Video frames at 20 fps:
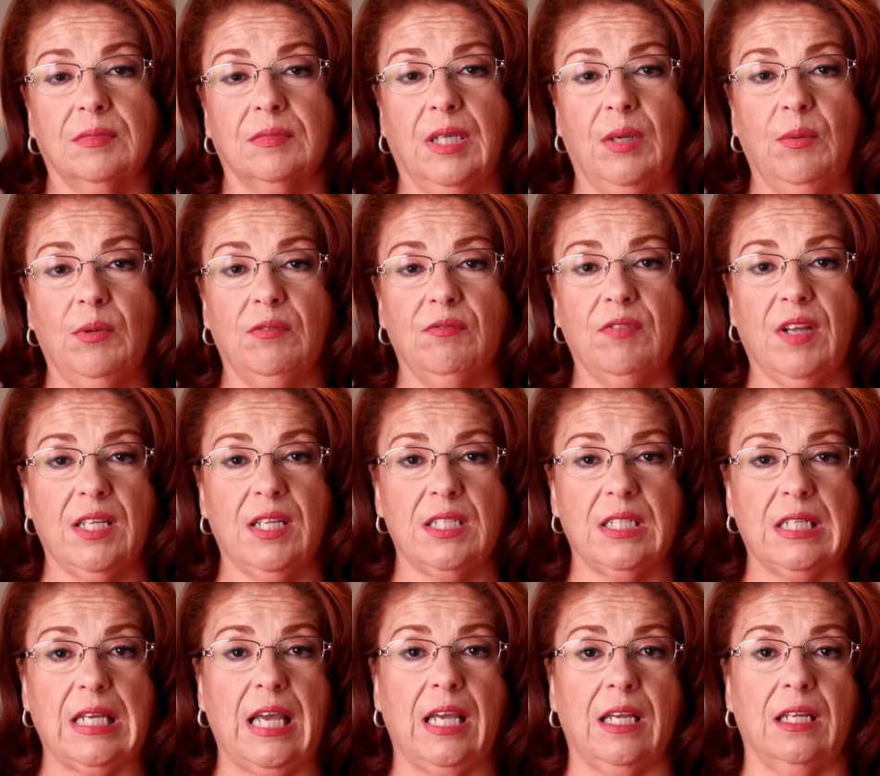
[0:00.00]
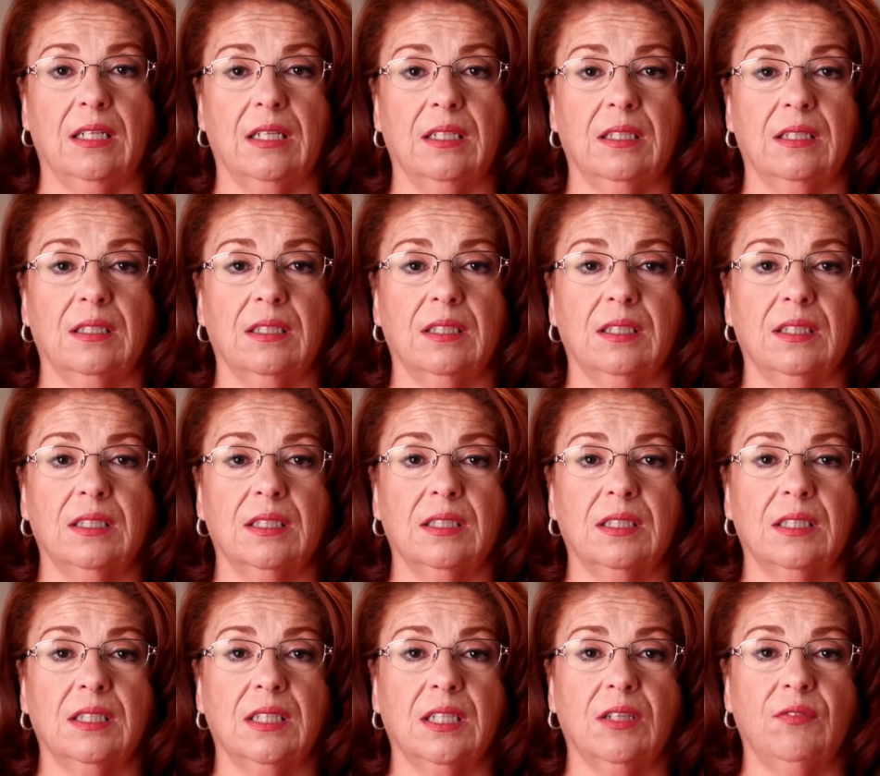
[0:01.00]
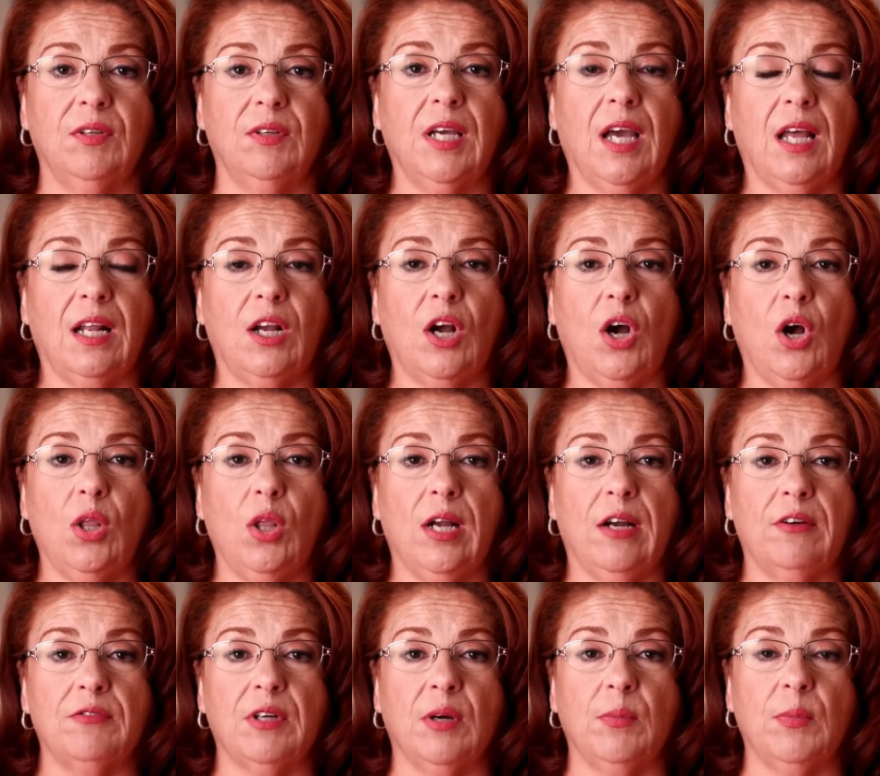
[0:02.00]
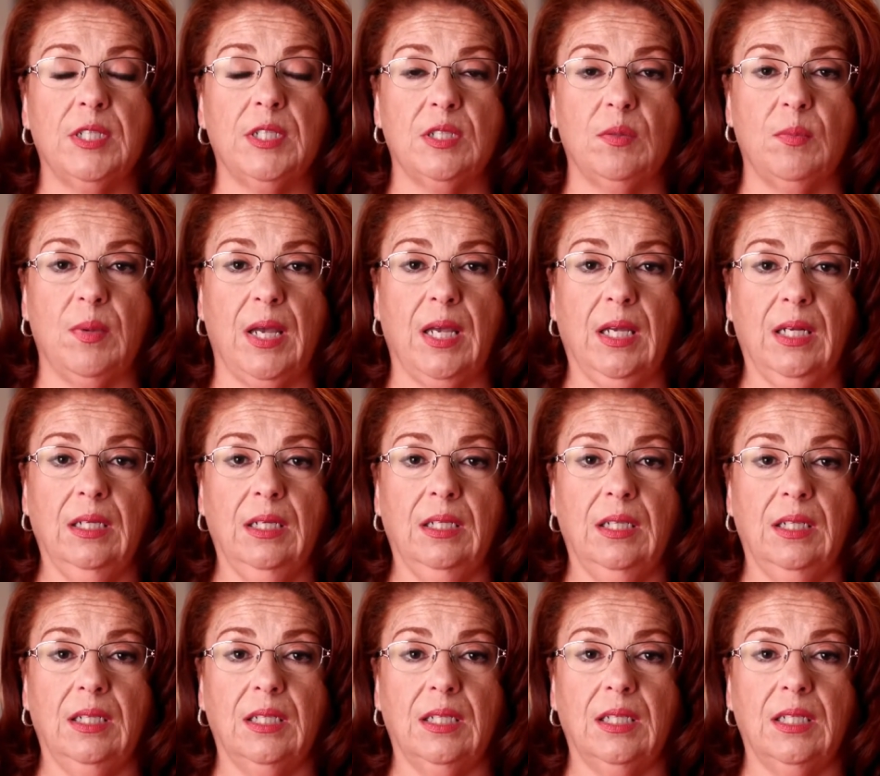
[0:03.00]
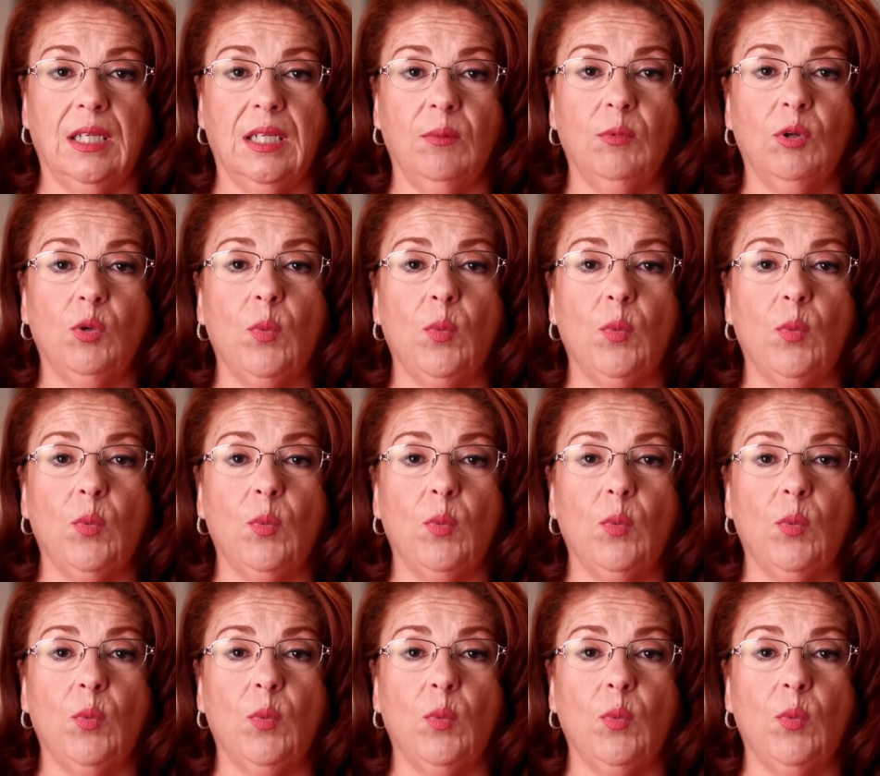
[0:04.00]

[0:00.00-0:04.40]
He would investigate. If he got a call after I went to bed, he